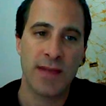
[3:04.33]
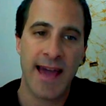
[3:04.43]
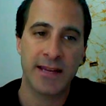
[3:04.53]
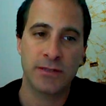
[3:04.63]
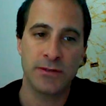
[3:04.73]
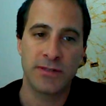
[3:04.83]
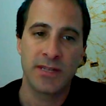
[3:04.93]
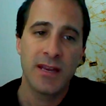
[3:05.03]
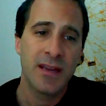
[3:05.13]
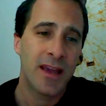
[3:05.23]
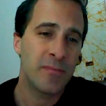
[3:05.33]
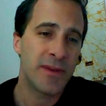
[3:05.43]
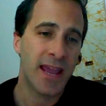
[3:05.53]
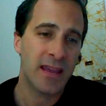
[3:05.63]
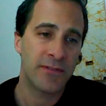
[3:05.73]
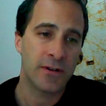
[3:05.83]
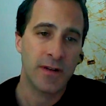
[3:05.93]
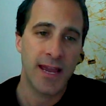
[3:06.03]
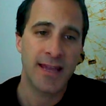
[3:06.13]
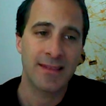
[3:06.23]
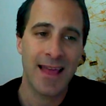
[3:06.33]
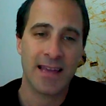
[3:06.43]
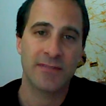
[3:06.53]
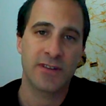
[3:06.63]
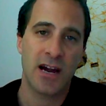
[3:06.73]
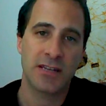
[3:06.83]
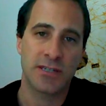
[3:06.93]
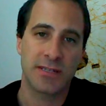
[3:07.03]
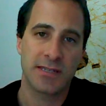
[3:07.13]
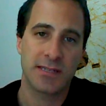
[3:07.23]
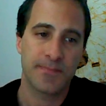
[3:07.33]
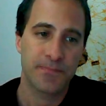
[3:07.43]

attitudes and behavior and lack of conscience.